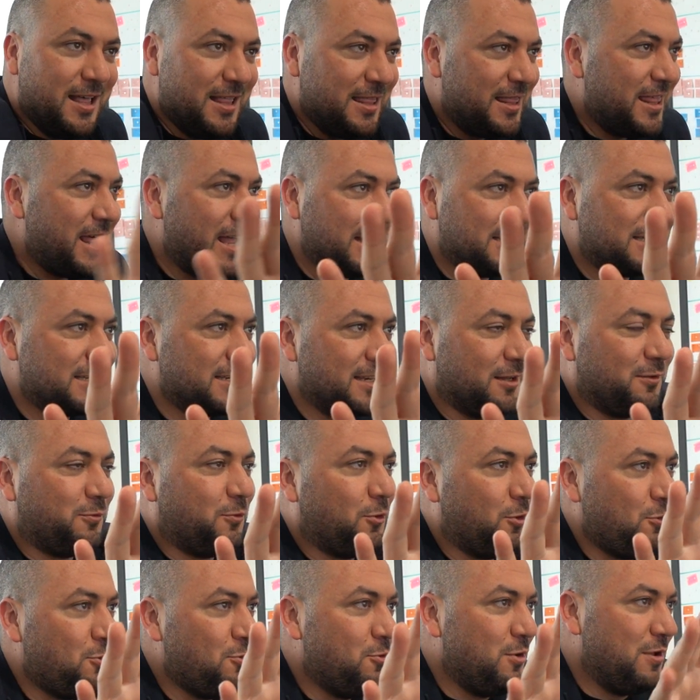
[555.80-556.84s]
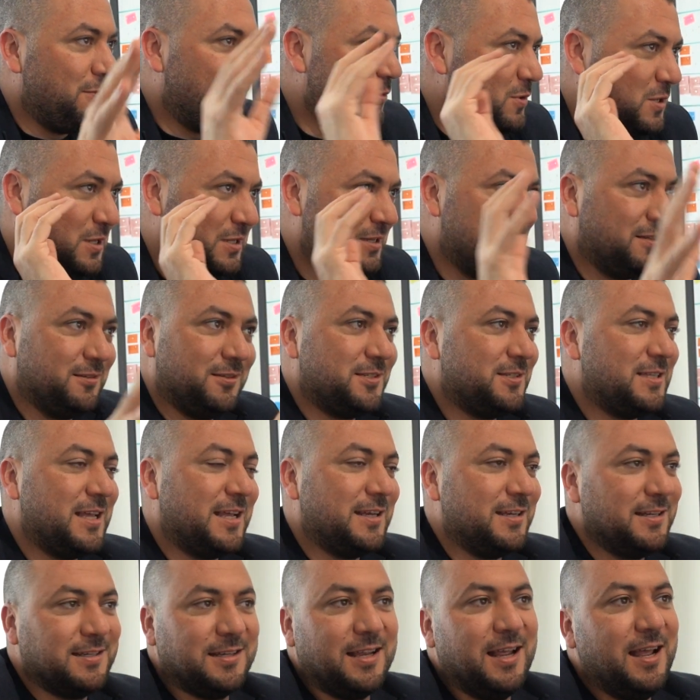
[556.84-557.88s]
That's not for you if you didn't
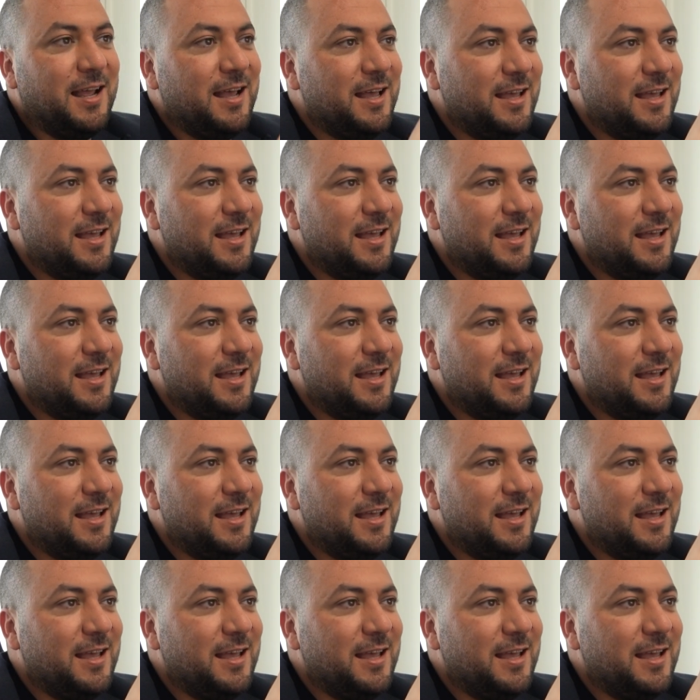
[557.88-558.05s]
understand it.